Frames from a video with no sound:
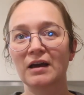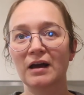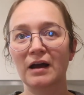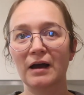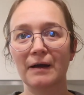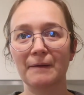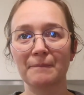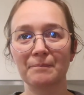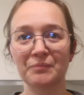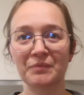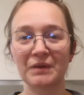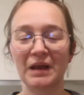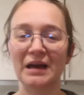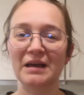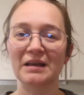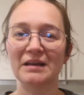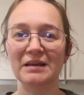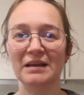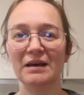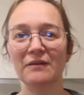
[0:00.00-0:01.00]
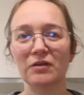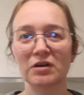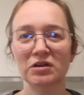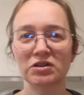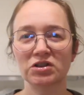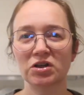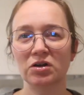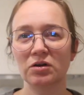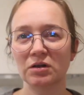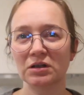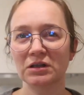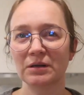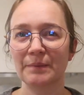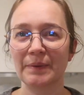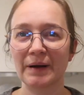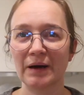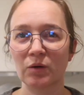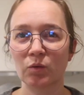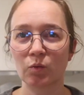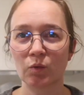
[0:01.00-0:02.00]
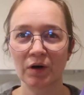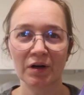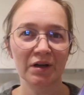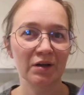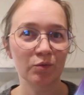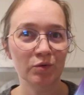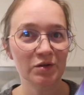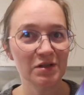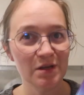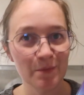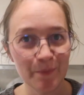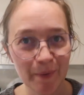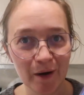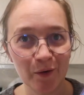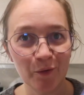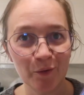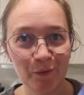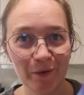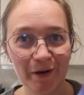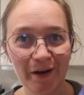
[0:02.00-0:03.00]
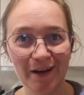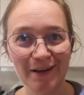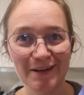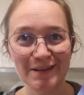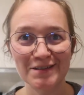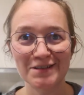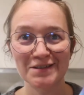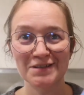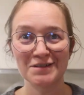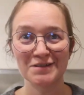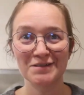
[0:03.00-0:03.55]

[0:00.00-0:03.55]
Um, I never talked about what it was about when I